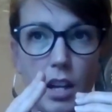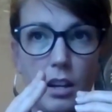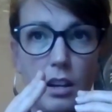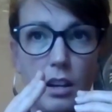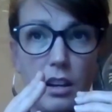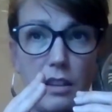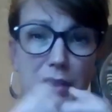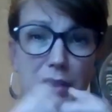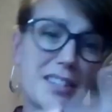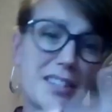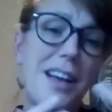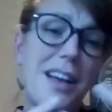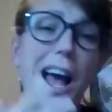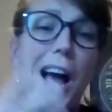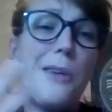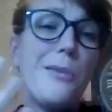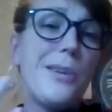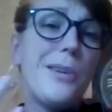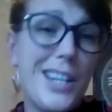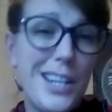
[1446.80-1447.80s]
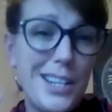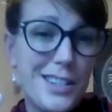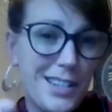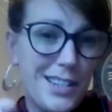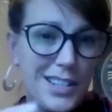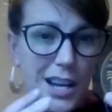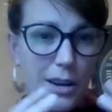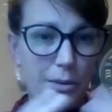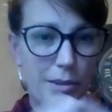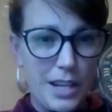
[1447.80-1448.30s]
that's how it gets
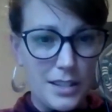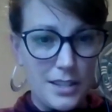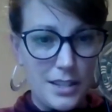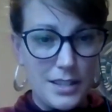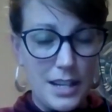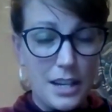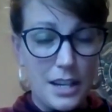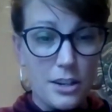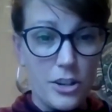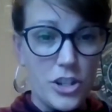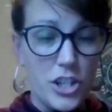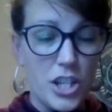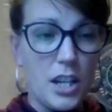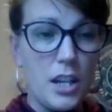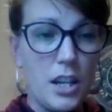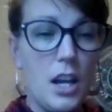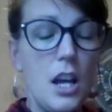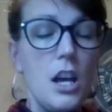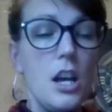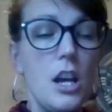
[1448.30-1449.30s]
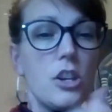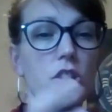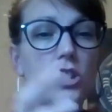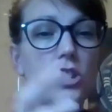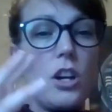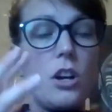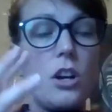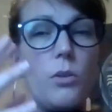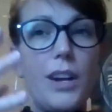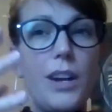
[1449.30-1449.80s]
its energy.
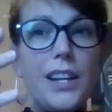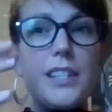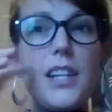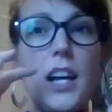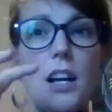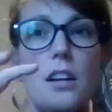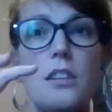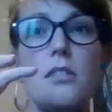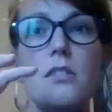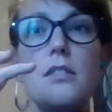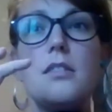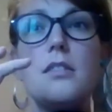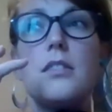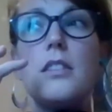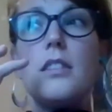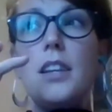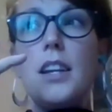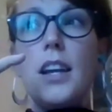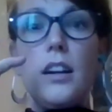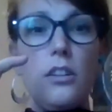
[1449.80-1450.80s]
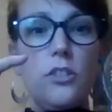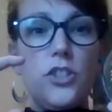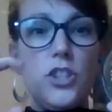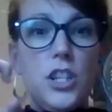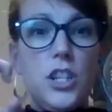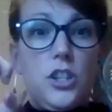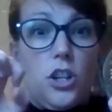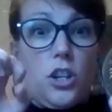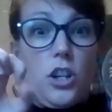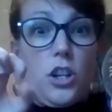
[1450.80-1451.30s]
So it tells the
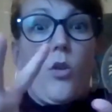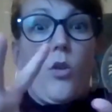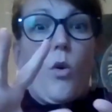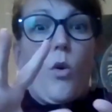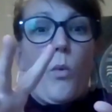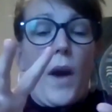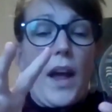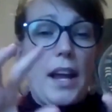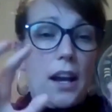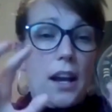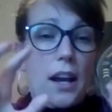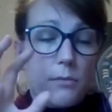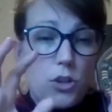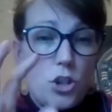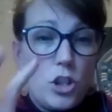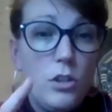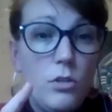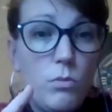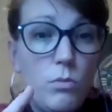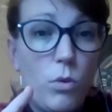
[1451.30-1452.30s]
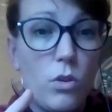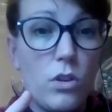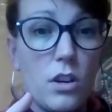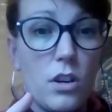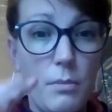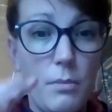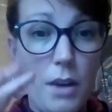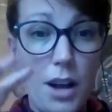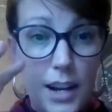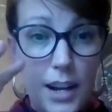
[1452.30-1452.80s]
algae to go away. I'm too
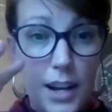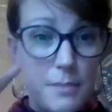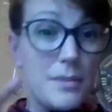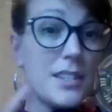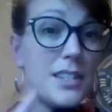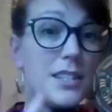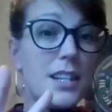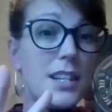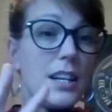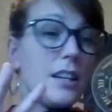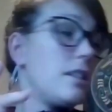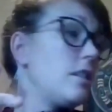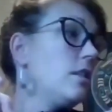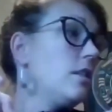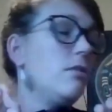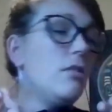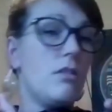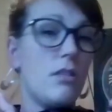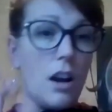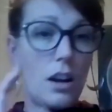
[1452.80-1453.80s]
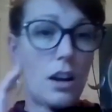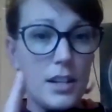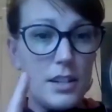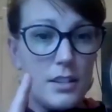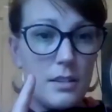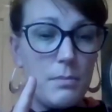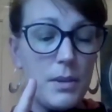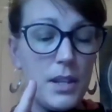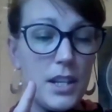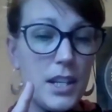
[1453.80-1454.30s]
warm. I am sick. You do not need
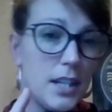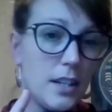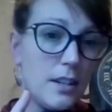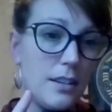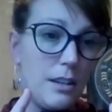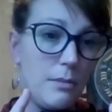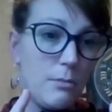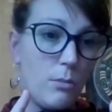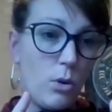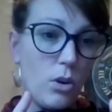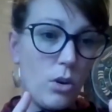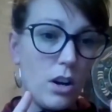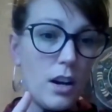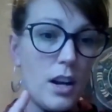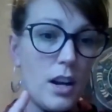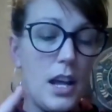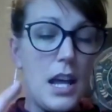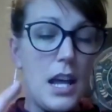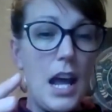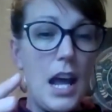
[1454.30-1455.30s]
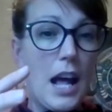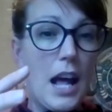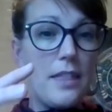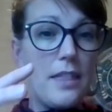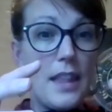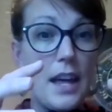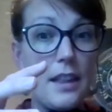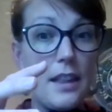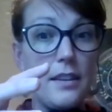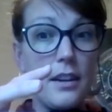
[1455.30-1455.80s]
to be here anymore.
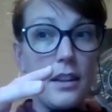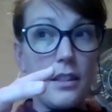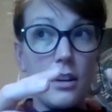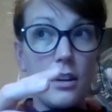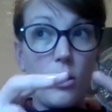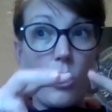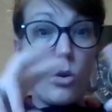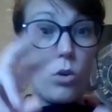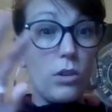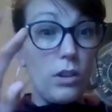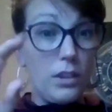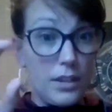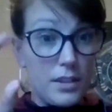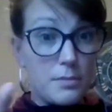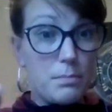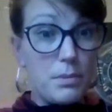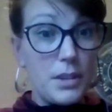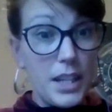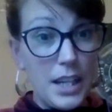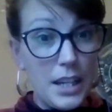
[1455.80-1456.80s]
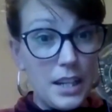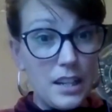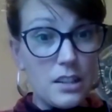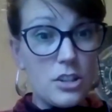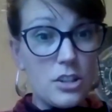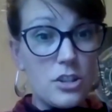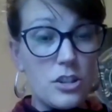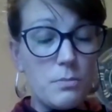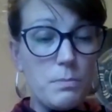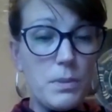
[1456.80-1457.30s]
And then the coral is
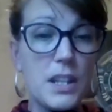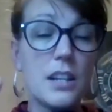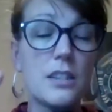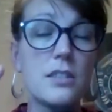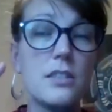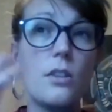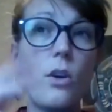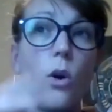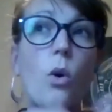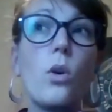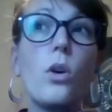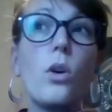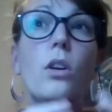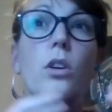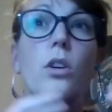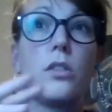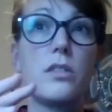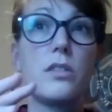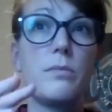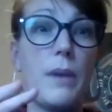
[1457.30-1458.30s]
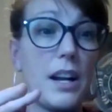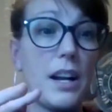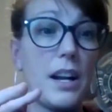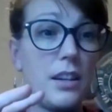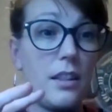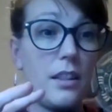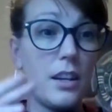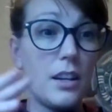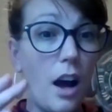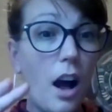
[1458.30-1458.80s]
bleached because the coral goes back
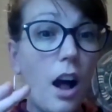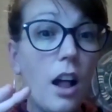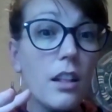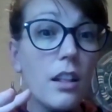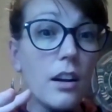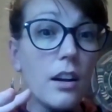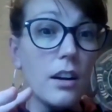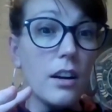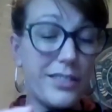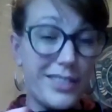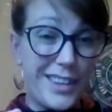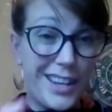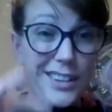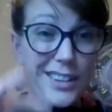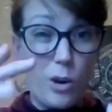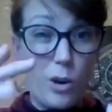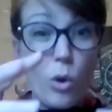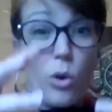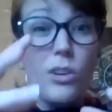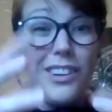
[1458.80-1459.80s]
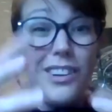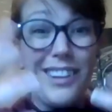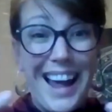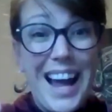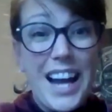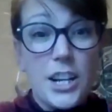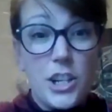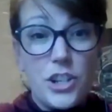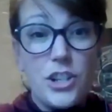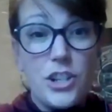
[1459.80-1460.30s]
to the color that coral
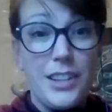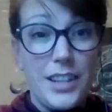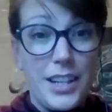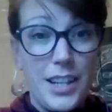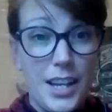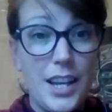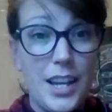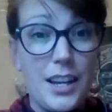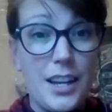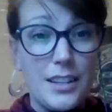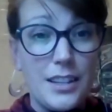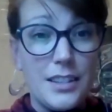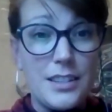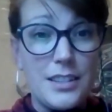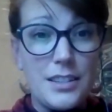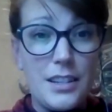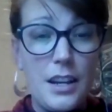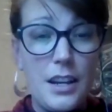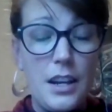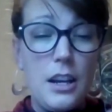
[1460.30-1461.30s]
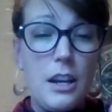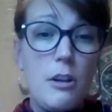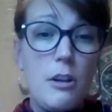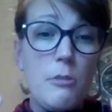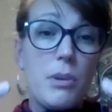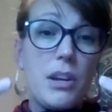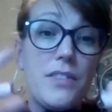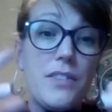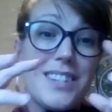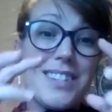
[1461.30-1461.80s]
actually is.
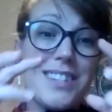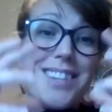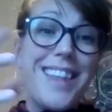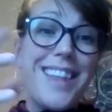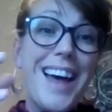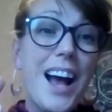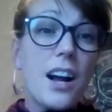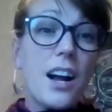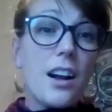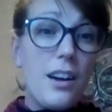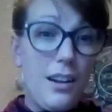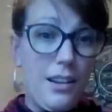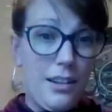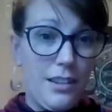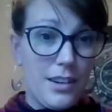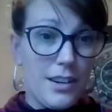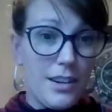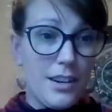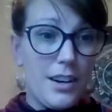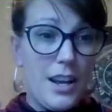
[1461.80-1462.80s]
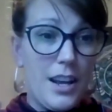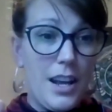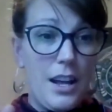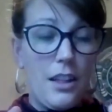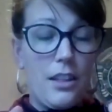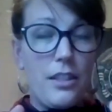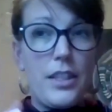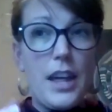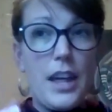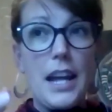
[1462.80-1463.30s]
But if it's that color,
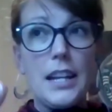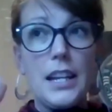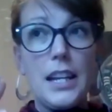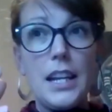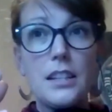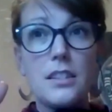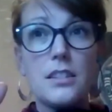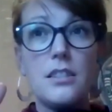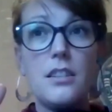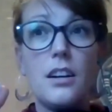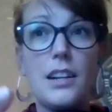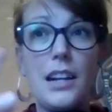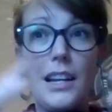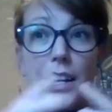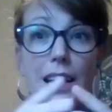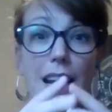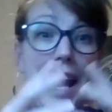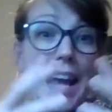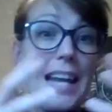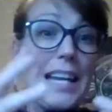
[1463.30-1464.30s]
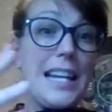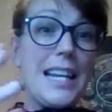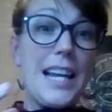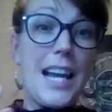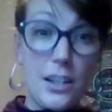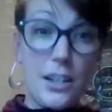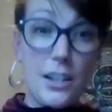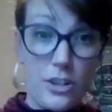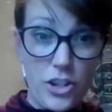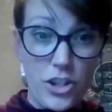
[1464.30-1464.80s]
then it's not getting any
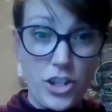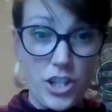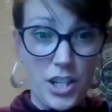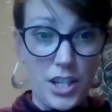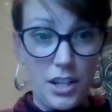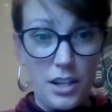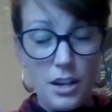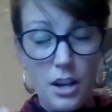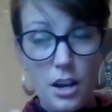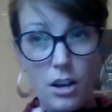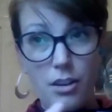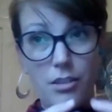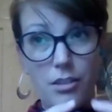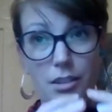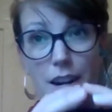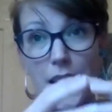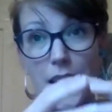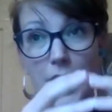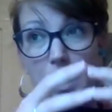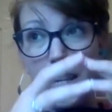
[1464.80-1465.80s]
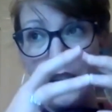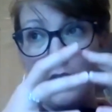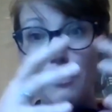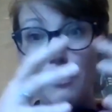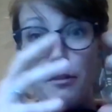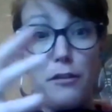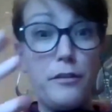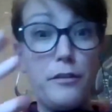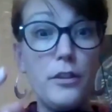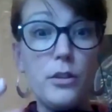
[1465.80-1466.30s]
energy or any
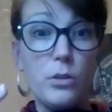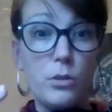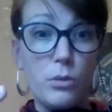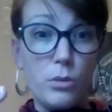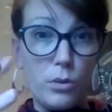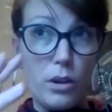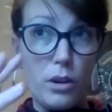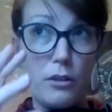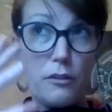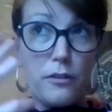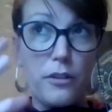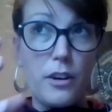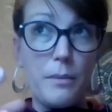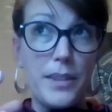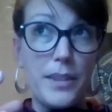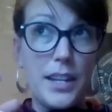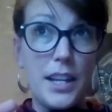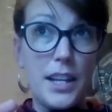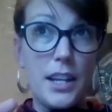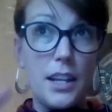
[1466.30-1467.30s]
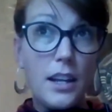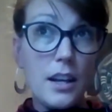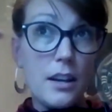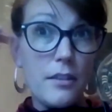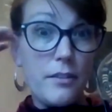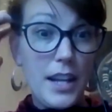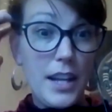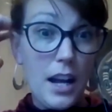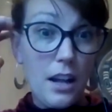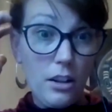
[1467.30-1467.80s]
food from the
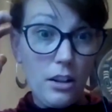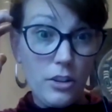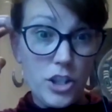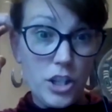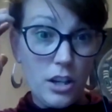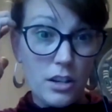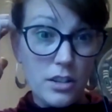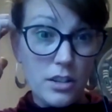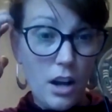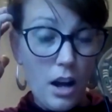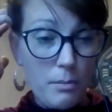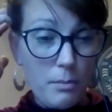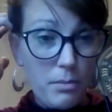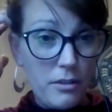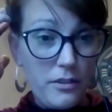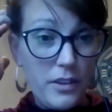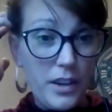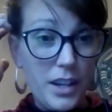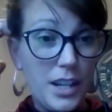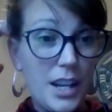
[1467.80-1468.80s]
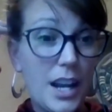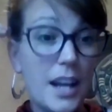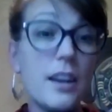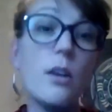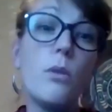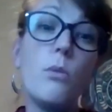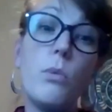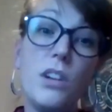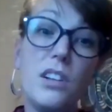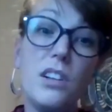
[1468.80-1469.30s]
algae on top of it, and
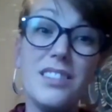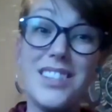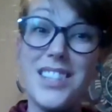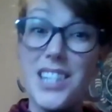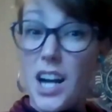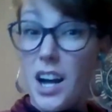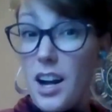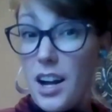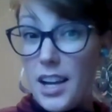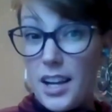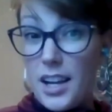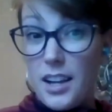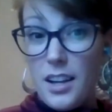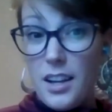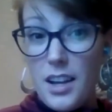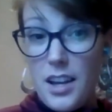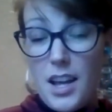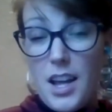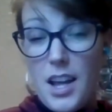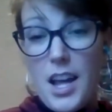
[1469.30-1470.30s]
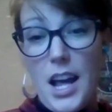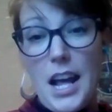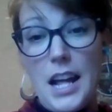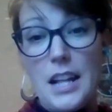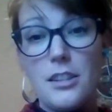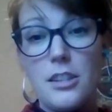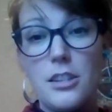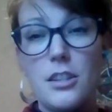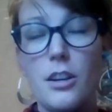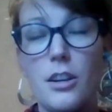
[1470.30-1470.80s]
it will die.
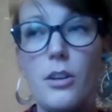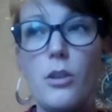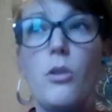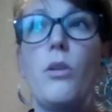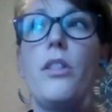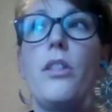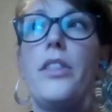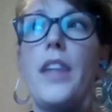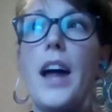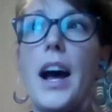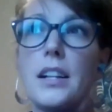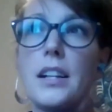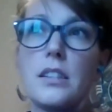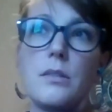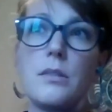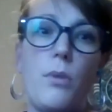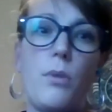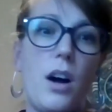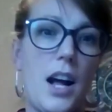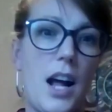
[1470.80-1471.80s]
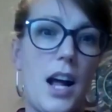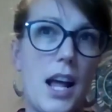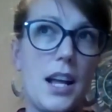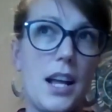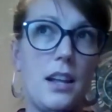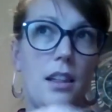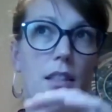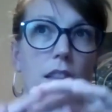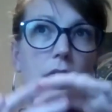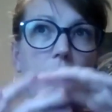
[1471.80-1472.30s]
And so that's
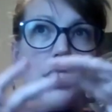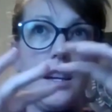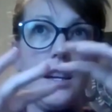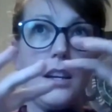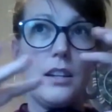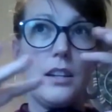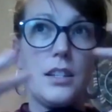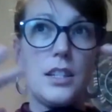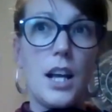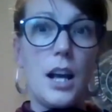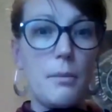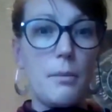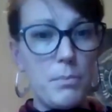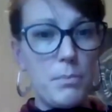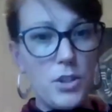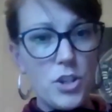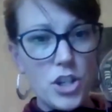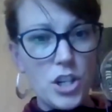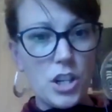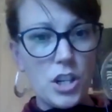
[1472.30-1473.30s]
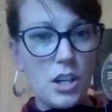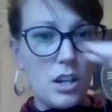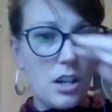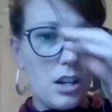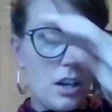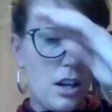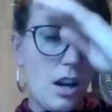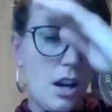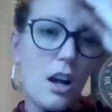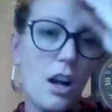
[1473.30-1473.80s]
why the
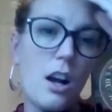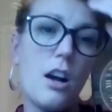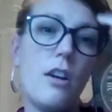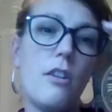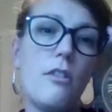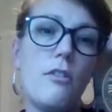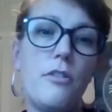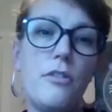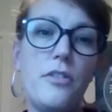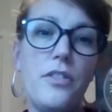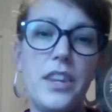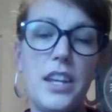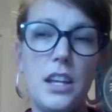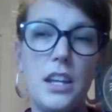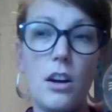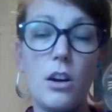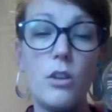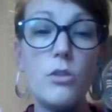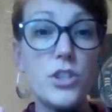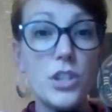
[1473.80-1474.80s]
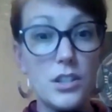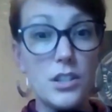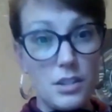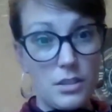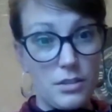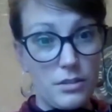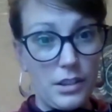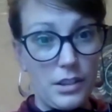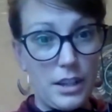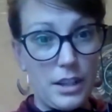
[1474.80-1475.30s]
temperature of the oceans
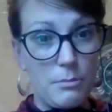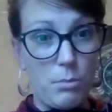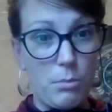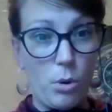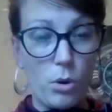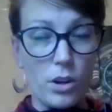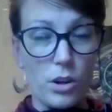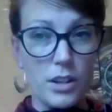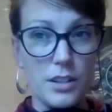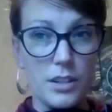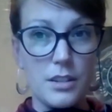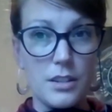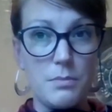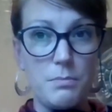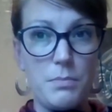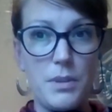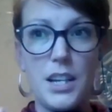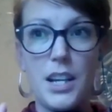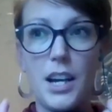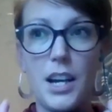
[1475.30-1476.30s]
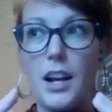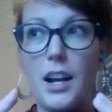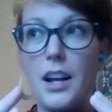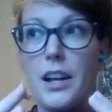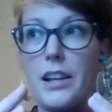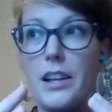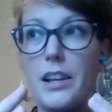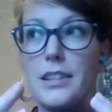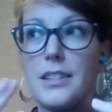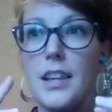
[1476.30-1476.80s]
is really important,
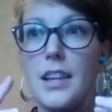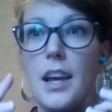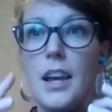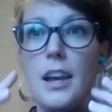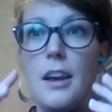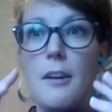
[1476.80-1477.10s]
because